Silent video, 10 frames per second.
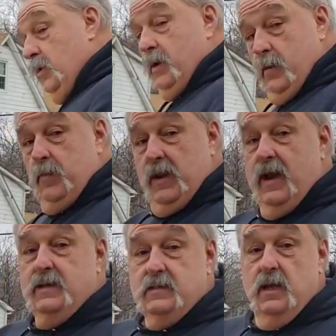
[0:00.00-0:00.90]
But it'd be
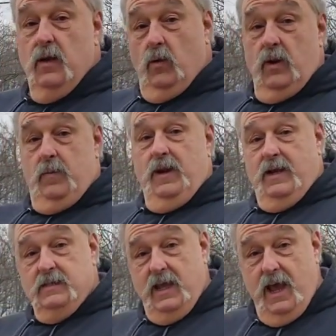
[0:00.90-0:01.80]
nice, wouldn't it be
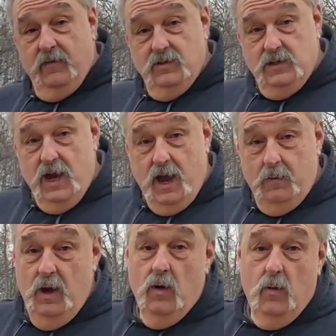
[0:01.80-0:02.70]
nice to have a
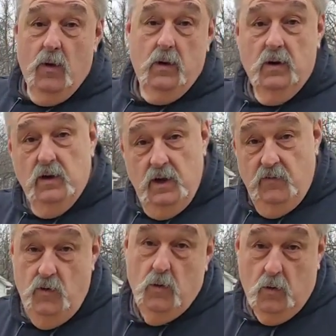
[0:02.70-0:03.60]
job where
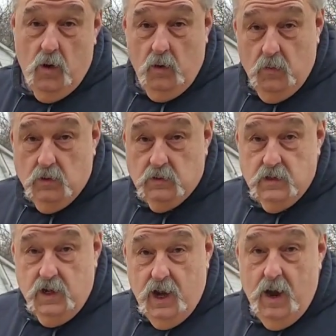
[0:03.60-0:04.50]
if you were wrong
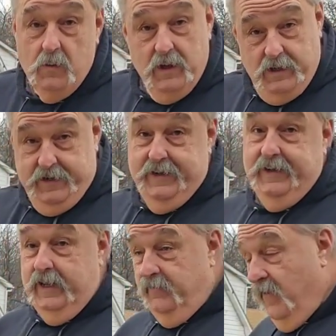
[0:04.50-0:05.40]
most of the time, you
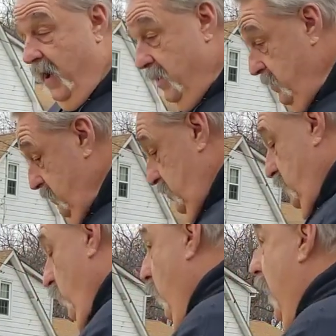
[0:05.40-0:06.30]
didn't get fired?
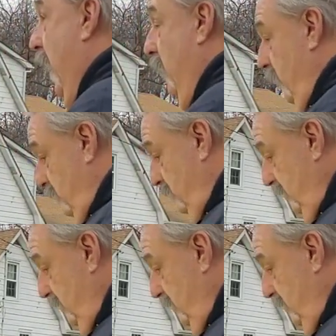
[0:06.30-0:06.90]
Wow.